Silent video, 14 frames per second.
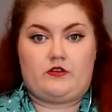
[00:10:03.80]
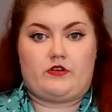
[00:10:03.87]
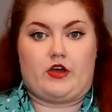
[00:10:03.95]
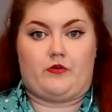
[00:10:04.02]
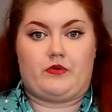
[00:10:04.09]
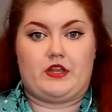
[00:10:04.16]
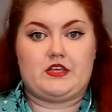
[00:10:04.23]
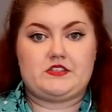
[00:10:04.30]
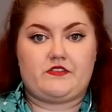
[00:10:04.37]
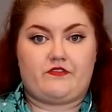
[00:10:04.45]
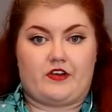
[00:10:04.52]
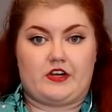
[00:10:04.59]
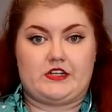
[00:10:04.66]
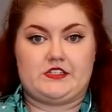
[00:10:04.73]
I don't know, it is a
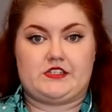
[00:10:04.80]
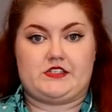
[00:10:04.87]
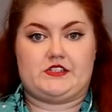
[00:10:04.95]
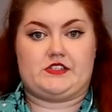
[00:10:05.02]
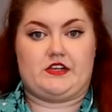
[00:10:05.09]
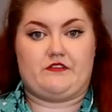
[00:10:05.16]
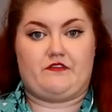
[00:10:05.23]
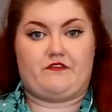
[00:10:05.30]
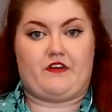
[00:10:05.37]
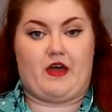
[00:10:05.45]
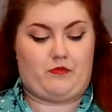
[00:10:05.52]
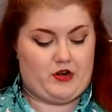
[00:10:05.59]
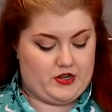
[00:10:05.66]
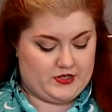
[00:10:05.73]
very stiff
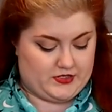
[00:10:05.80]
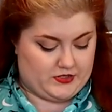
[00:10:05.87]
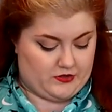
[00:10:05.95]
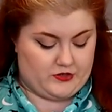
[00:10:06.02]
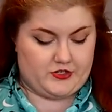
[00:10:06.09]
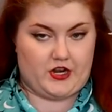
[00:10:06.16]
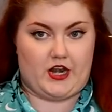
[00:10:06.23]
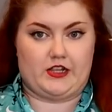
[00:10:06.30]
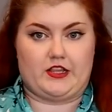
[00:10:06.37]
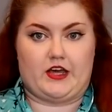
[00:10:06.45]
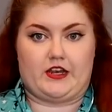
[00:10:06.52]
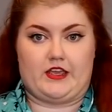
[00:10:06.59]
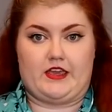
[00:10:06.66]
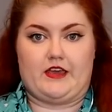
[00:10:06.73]
fabric, so there's not a
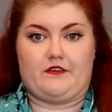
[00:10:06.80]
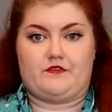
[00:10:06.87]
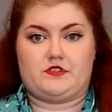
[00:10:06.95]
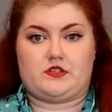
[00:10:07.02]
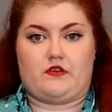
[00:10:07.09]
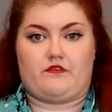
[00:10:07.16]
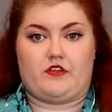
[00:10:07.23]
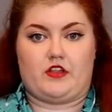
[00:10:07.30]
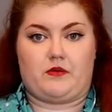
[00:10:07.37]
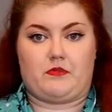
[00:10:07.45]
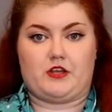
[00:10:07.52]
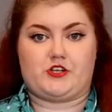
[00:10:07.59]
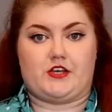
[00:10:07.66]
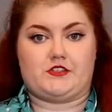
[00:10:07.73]
lot of give, so I feel
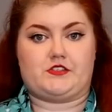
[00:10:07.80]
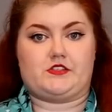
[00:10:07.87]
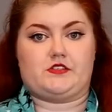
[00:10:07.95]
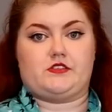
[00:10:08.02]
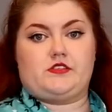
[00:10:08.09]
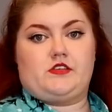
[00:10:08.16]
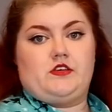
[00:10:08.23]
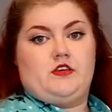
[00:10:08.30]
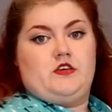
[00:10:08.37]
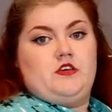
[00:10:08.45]
like my chest is